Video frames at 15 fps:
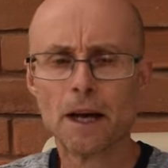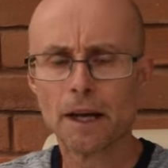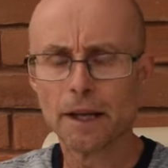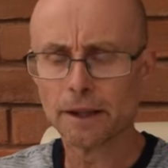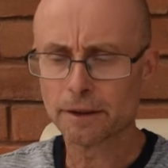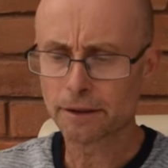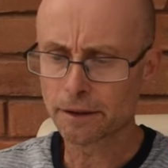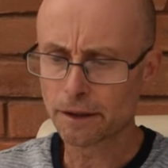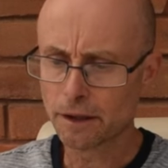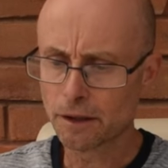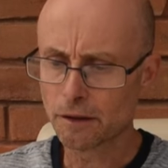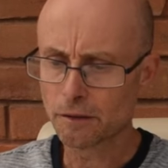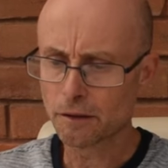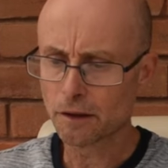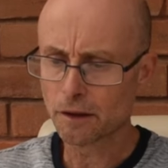It's
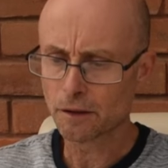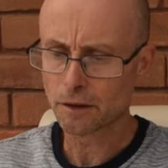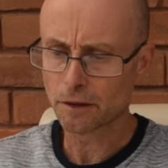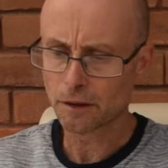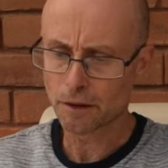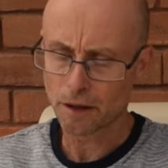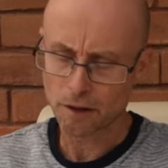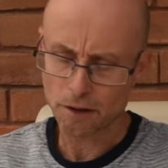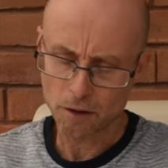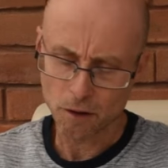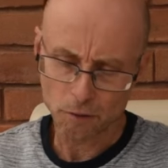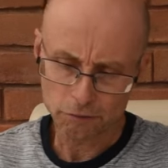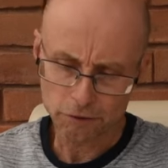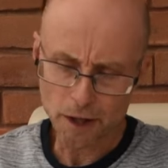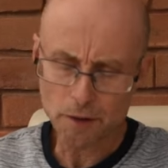got a
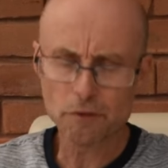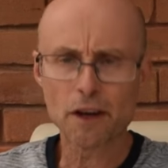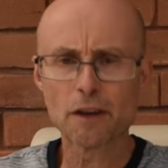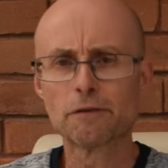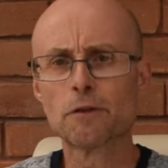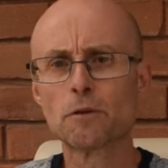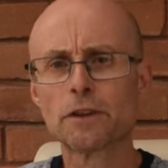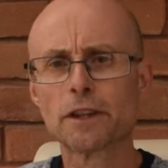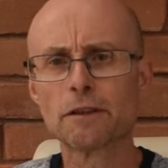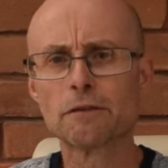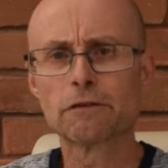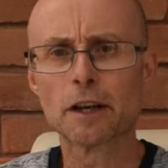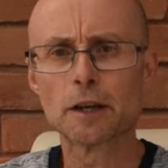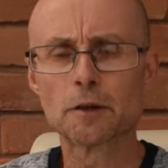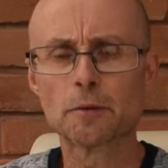frame rate of 14
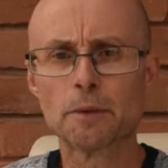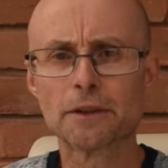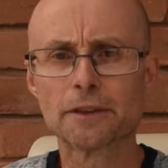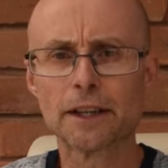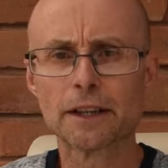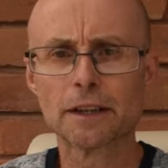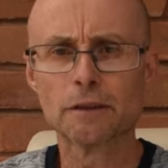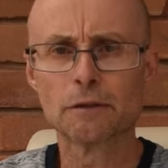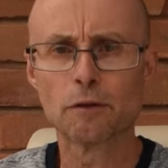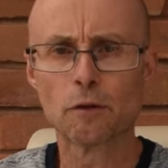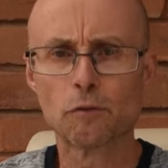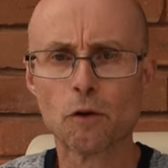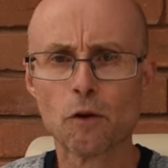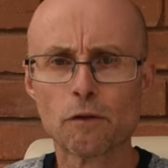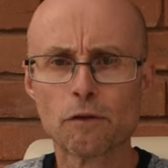frames per second for
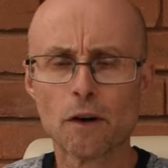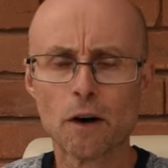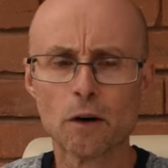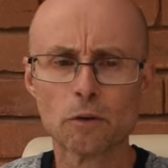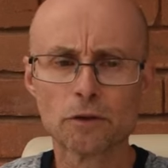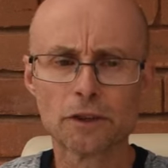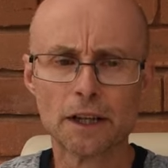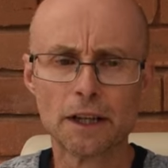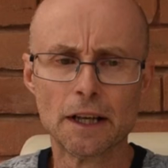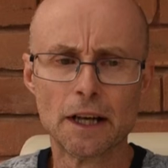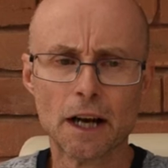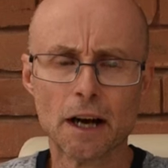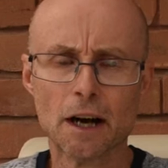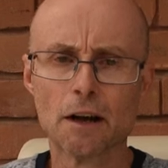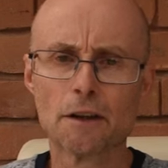RAW files,
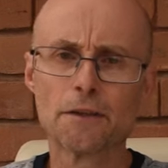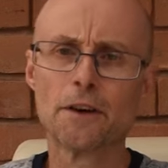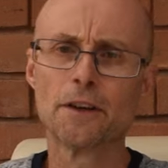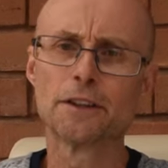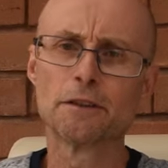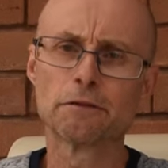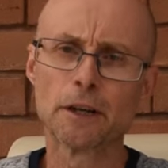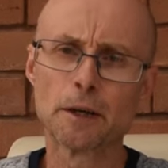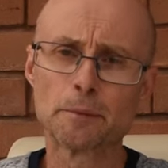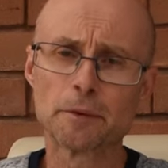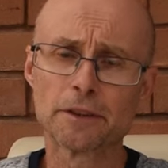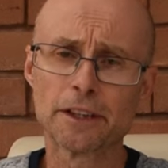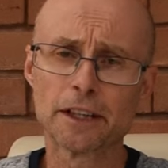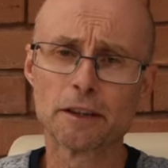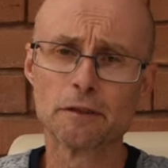30 frames a
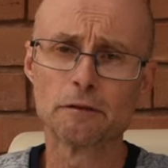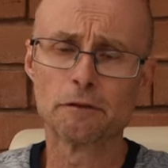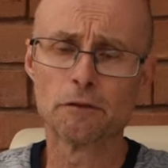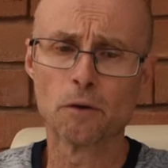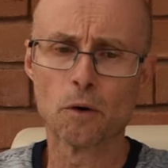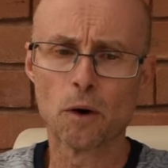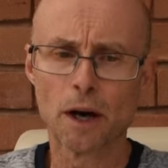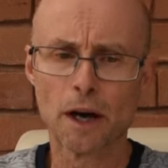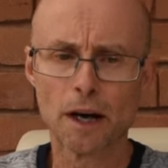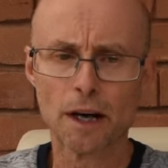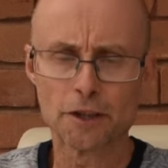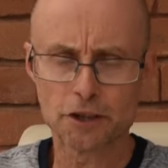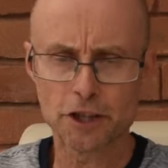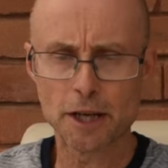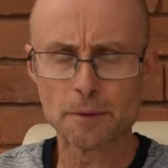second for
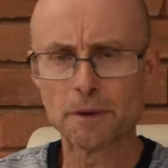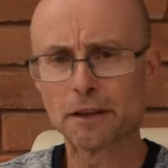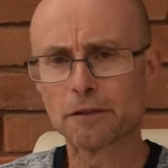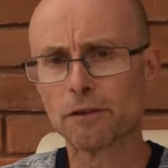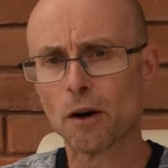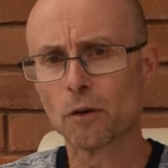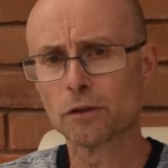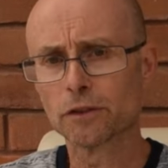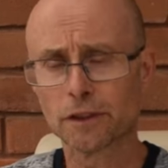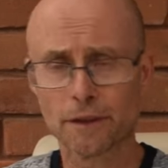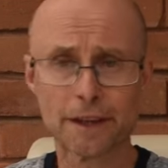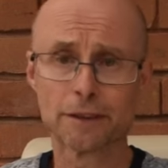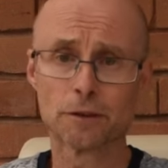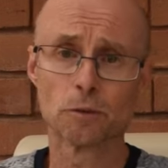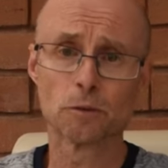JPEG files, so
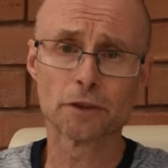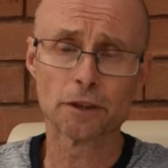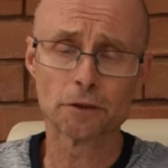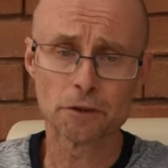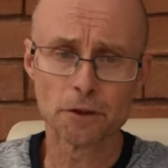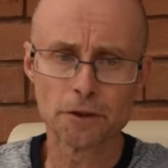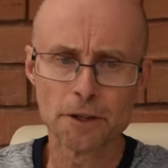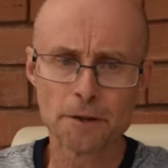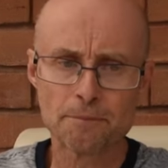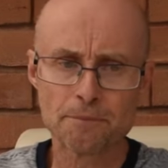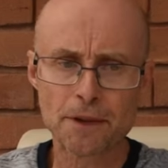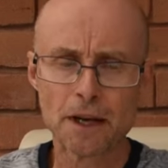that's also good.